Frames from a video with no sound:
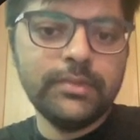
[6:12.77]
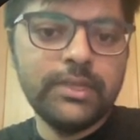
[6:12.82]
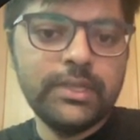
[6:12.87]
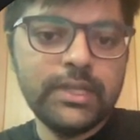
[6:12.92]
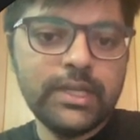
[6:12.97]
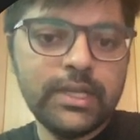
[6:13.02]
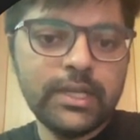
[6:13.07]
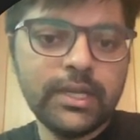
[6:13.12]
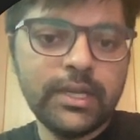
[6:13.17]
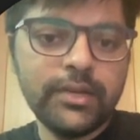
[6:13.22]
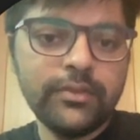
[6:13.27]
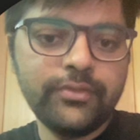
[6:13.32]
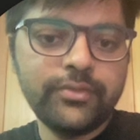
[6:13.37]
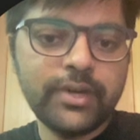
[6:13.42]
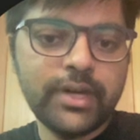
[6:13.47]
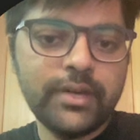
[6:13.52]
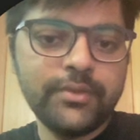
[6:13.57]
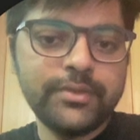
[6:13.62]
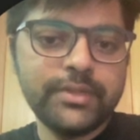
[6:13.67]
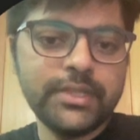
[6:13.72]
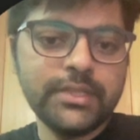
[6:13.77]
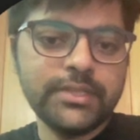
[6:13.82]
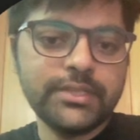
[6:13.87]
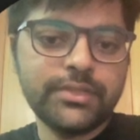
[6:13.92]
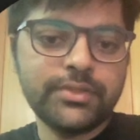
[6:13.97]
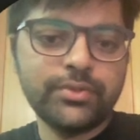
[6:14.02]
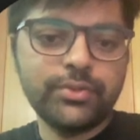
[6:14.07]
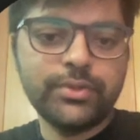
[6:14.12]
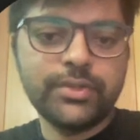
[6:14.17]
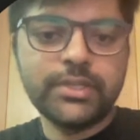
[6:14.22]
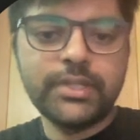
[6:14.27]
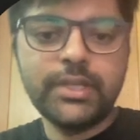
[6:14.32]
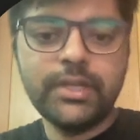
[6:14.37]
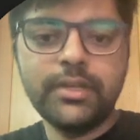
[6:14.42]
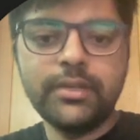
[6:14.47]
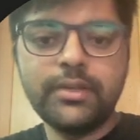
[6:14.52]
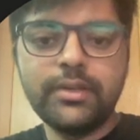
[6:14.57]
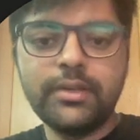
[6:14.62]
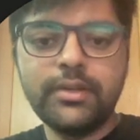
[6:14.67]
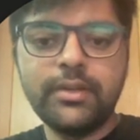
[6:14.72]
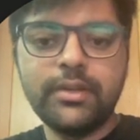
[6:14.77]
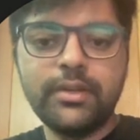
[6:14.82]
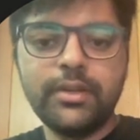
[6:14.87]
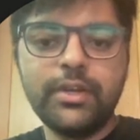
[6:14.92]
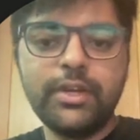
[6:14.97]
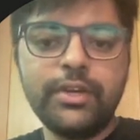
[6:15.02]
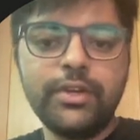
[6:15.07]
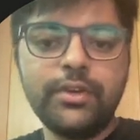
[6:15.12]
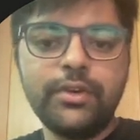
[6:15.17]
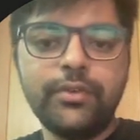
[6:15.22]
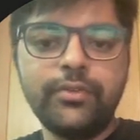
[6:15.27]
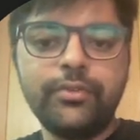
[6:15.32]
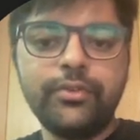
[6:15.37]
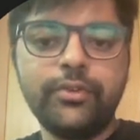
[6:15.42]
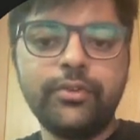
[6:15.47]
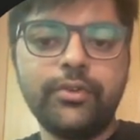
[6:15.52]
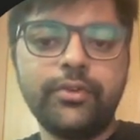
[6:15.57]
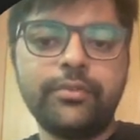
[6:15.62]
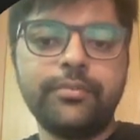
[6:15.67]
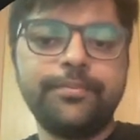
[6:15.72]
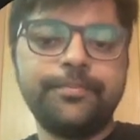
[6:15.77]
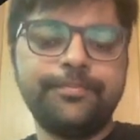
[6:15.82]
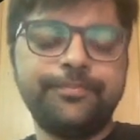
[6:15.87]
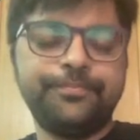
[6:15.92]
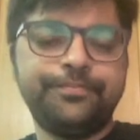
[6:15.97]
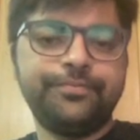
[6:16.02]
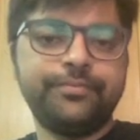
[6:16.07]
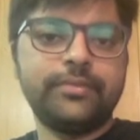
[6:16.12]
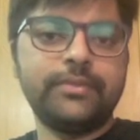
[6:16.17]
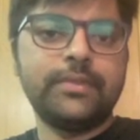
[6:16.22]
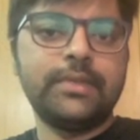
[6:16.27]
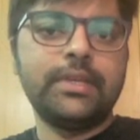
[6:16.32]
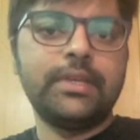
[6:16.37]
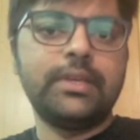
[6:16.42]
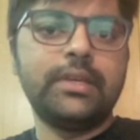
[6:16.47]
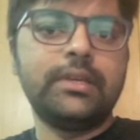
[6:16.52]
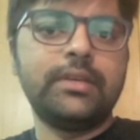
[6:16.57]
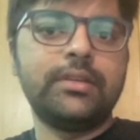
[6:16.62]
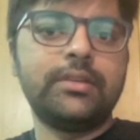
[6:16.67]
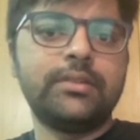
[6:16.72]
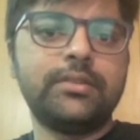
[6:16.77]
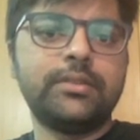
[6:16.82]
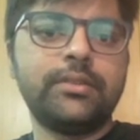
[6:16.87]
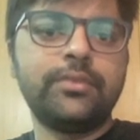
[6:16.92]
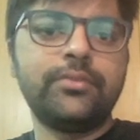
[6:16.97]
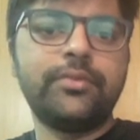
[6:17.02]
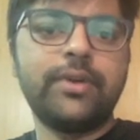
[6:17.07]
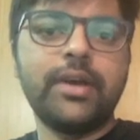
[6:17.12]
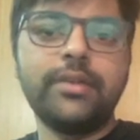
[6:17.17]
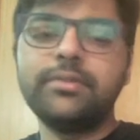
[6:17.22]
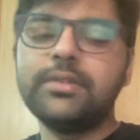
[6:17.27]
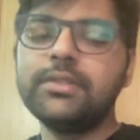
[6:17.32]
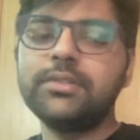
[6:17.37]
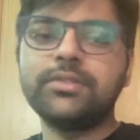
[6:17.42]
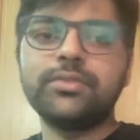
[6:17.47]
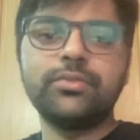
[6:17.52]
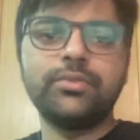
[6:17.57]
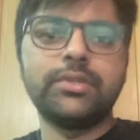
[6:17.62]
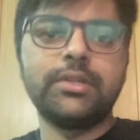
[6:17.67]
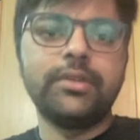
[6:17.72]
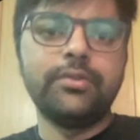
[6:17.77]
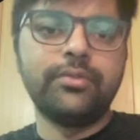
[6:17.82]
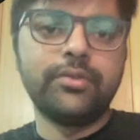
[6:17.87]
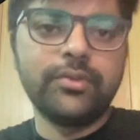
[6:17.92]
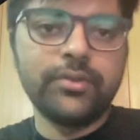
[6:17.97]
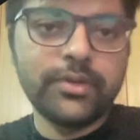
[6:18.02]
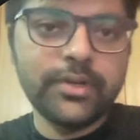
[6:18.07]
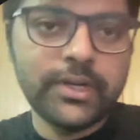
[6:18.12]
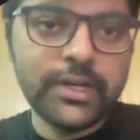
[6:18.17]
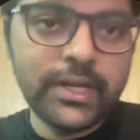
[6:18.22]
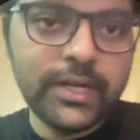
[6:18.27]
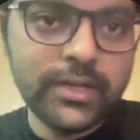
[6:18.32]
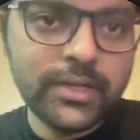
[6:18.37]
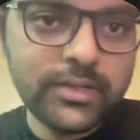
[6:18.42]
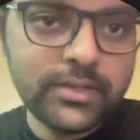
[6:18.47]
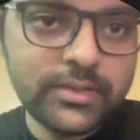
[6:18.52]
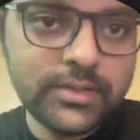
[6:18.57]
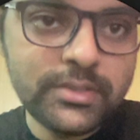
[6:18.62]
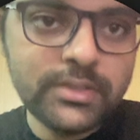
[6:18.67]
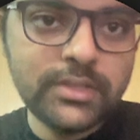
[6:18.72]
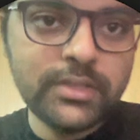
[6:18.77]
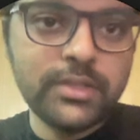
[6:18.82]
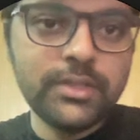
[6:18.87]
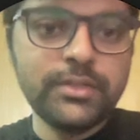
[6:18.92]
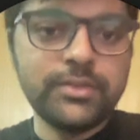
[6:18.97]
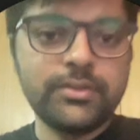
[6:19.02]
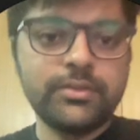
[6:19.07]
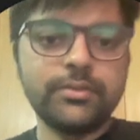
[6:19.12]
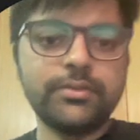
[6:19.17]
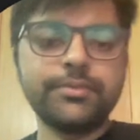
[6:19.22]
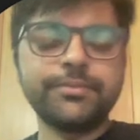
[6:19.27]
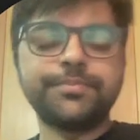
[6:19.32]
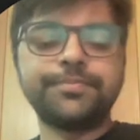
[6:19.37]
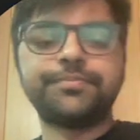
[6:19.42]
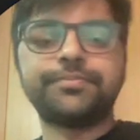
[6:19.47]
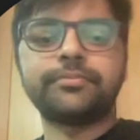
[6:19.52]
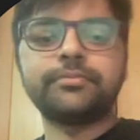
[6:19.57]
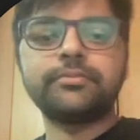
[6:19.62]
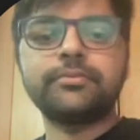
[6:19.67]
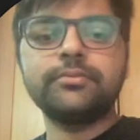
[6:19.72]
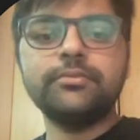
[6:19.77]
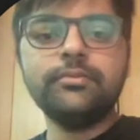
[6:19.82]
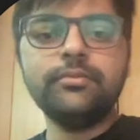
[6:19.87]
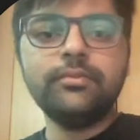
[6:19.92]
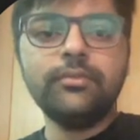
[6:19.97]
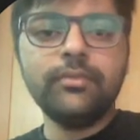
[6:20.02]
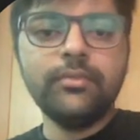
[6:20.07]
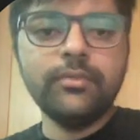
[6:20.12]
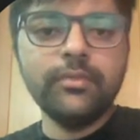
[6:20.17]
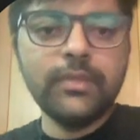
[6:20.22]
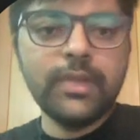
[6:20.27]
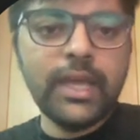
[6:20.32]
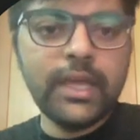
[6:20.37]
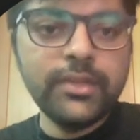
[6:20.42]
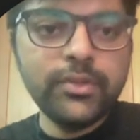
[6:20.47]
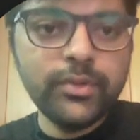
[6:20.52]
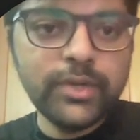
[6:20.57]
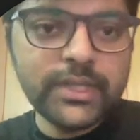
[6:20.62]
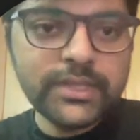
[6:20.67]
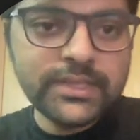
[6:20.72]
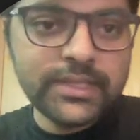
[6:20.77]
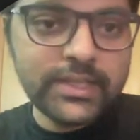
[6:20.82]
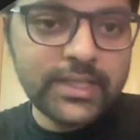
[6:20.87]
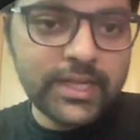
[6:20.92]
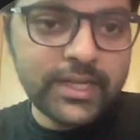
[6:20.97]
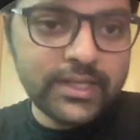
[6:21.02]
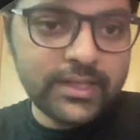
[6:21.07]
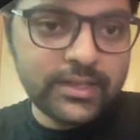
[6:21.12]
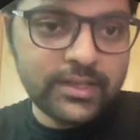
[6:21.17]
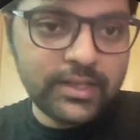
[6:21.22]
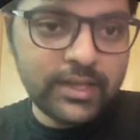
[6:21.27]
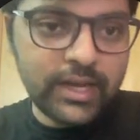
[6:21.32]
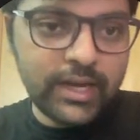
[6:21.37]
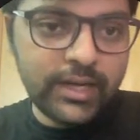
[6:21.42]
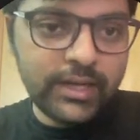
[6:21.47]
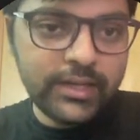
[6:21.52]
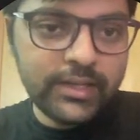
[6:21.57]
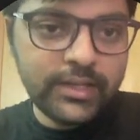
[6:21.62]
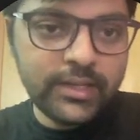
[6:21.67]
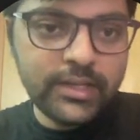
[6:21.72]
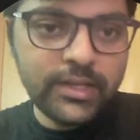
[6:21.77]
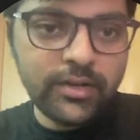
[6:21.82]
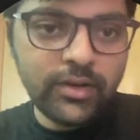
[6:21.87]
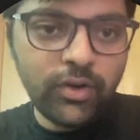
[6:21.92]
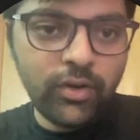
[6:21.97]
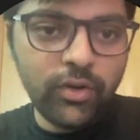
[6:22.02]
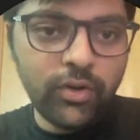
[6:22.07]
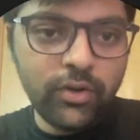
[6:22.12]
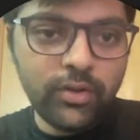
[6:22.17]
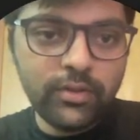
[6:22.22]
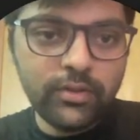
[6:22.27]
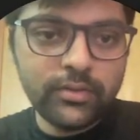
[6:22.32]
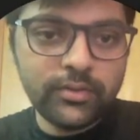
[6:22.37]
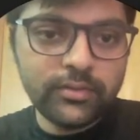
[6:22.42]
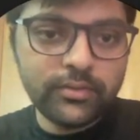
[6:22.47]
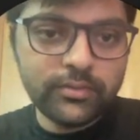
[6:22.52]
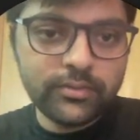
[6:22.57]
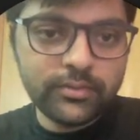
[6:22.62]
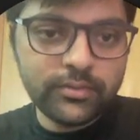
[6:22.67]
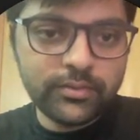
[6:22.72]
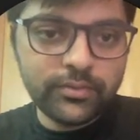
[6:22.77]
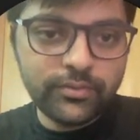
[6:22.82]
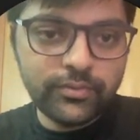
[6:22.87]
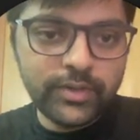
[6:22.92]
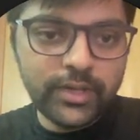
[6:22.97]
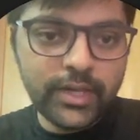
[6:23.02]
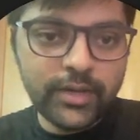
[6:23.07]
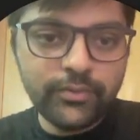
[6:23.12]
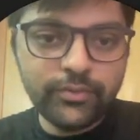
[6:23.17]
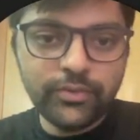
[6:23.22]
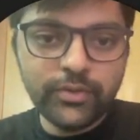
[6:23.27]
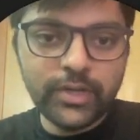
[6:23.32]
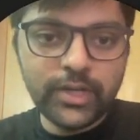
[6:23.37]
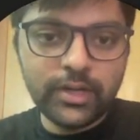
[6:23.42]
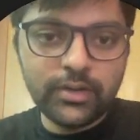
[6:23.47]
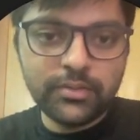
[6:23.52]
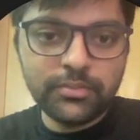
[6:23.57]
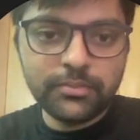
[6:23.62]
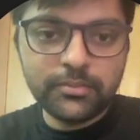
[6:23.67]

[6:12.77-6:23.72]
Then again 5 6 2 3 4. 5 6 2 3 4, right? So as you can see that, and here we have 1.